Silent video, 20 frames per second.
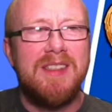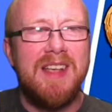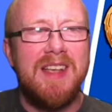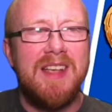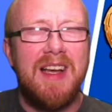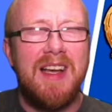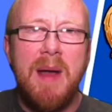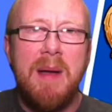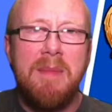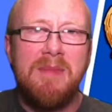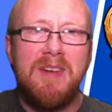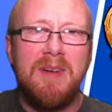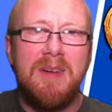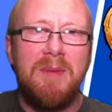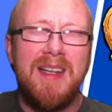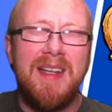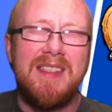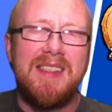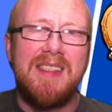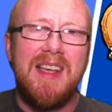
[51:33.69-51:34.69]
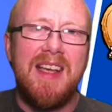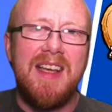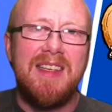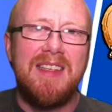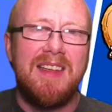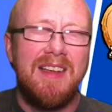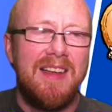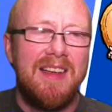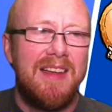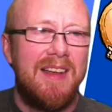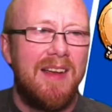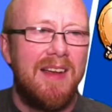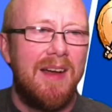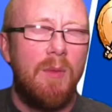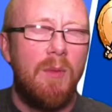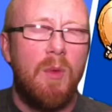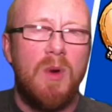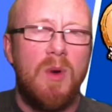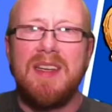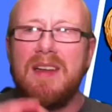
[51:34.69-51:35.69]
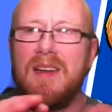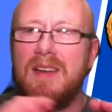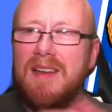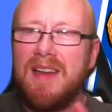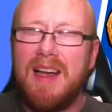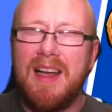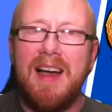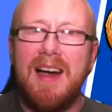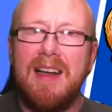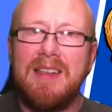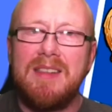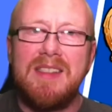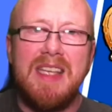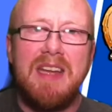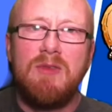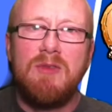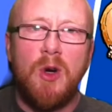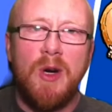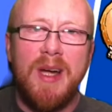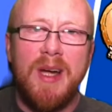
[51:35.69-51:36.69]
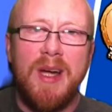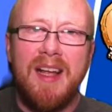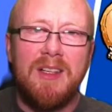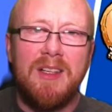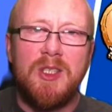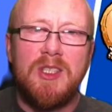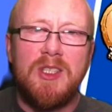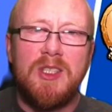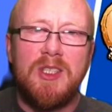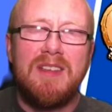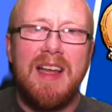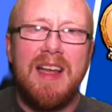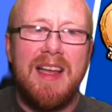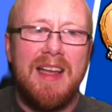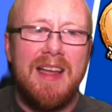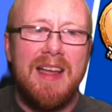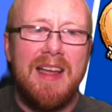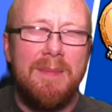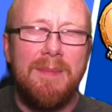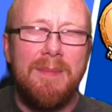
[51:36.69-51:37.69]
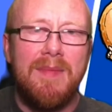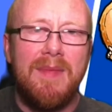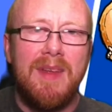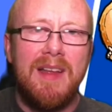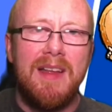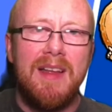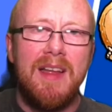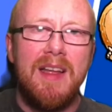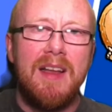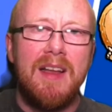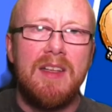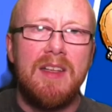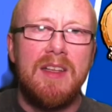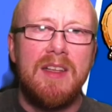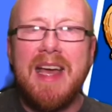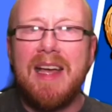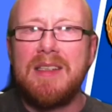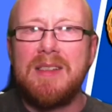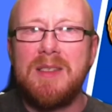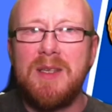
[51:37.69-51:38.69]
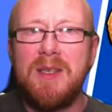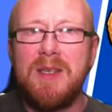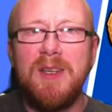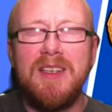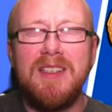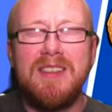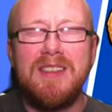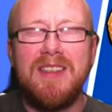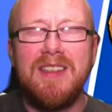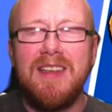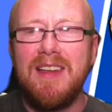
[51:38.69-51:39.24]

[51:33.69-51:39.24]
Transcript: I remember it when you said it wasn't like had zero English um, text on it.